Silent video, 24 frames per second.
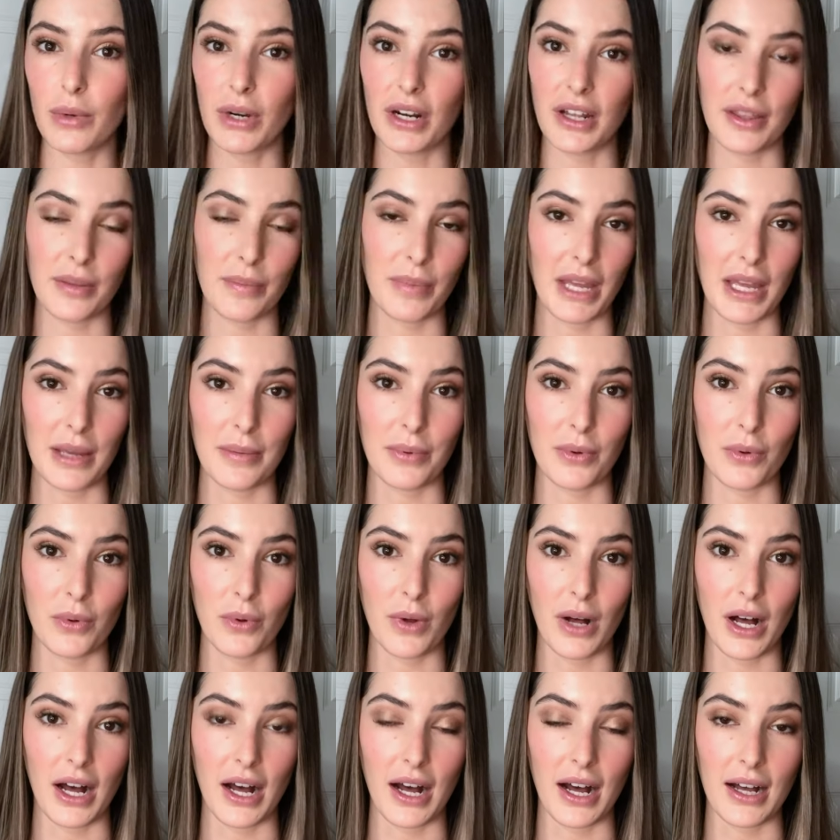what other
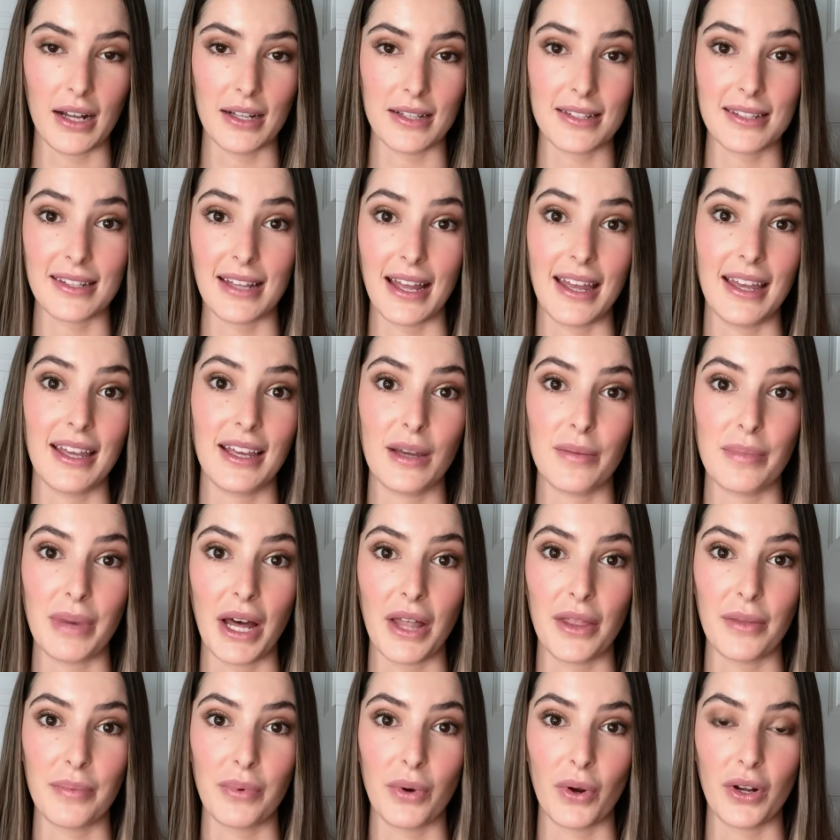people are saying
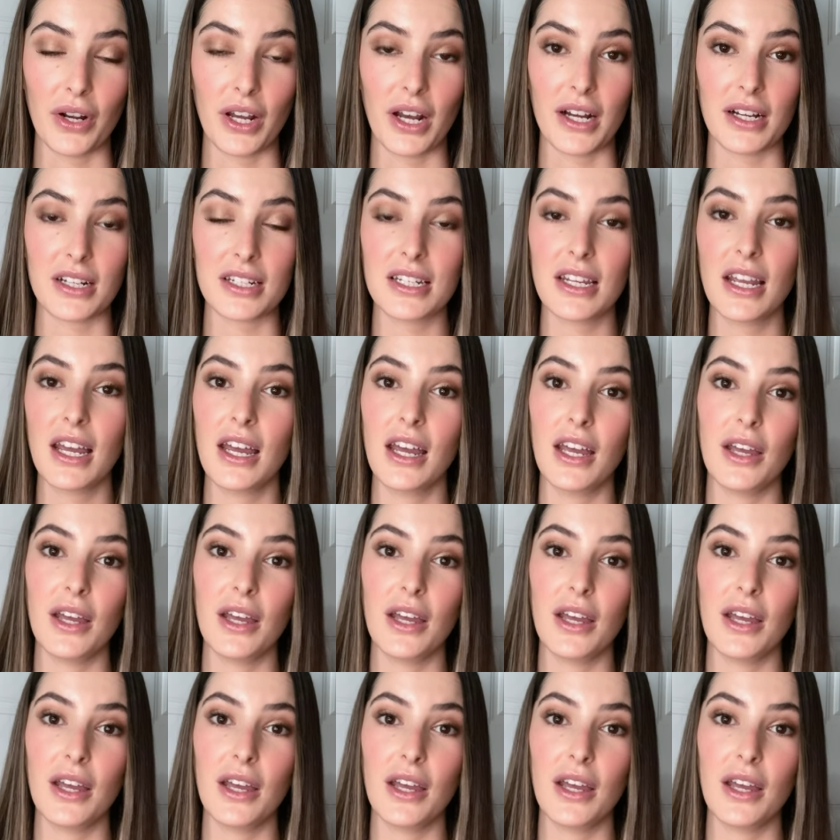about the product.